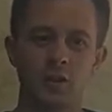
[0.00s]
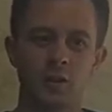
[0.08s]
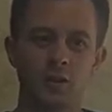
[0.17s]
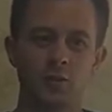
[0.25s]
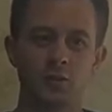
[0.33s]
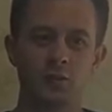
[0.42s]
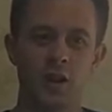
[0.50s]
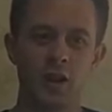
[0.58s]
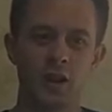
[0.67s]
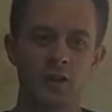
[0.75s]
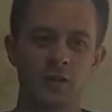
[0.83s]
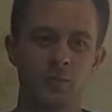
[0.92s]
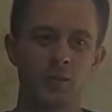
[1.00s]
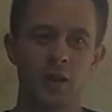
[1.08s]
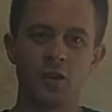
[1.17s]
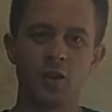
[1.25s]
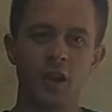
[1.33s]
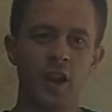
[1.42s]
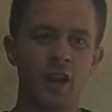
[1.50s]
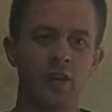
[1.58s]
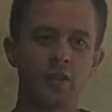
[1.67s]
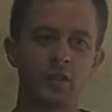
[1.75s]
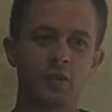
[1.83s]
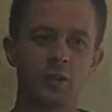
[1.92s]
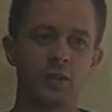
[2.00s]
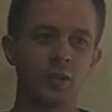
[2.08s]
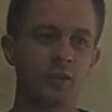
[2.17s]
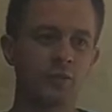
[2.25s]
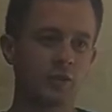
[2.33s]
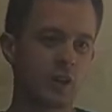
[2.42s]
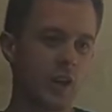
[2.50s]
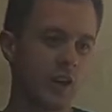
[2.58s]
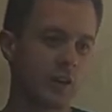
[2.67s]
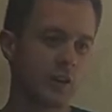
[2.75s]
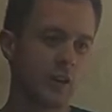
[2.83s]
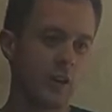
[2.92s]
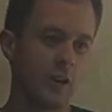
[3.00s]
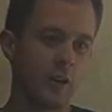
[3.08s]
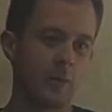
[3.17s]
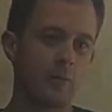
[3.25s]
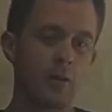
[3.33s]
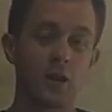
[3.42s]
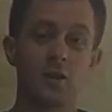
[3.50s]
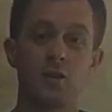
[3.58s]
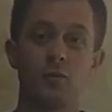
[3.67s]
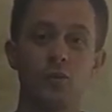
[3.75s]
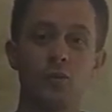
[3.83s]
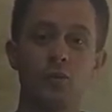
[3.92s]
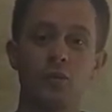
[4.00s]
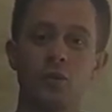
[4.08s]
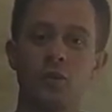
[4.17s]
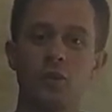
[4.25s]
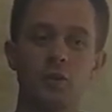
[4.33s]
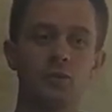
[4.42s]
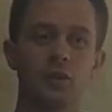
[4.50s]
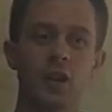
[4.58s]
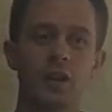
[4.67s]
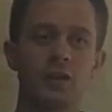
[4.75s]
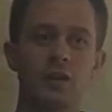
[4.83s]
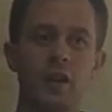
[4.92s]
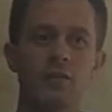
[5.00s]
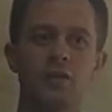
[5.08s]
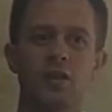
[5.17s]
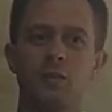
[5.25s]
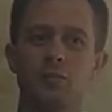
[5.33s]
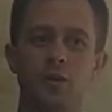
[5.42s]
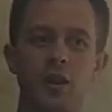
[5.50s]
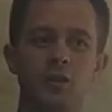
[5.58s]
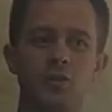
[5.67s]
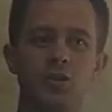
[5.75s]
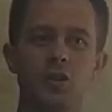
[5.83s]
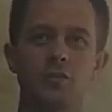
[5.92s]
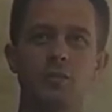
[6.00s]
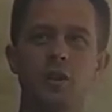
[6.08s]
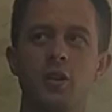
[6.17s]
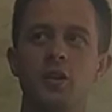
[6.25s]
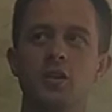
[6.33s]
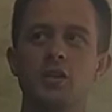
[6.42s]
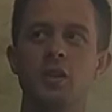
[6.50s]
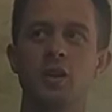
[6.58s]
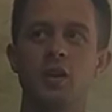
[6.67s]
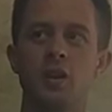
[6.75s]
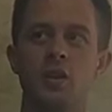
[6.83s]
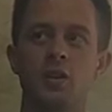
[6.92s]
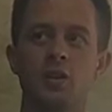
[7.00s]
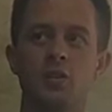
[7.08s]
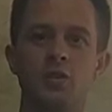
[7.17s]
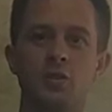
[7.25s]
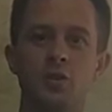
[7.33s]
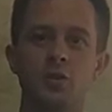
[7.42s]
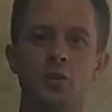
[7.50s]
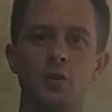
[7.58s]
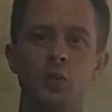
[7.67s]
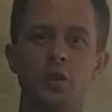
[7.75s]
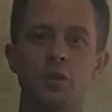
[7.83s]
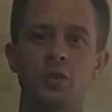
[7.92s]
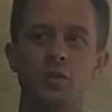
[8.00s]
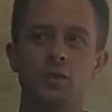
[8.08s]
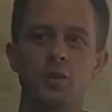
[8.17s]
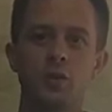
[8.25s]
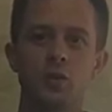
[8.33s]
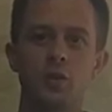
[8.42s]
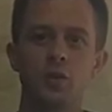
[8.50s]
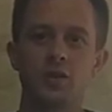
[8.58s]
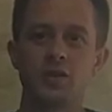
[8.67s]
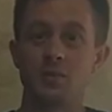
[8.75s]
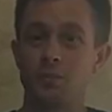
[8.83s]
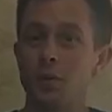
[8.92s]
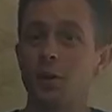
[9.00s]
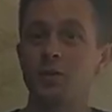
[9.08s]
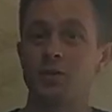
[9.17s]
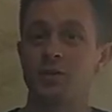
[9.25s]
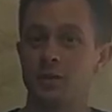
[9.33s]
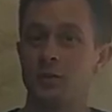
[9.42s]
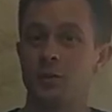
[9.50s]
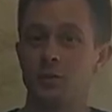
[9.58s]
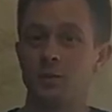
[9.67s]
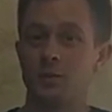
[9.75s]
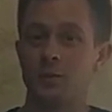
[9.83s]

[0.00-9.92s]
You'll get better health, you'll get better mood, you'll get everything better just because you're doing what you were supposed to do.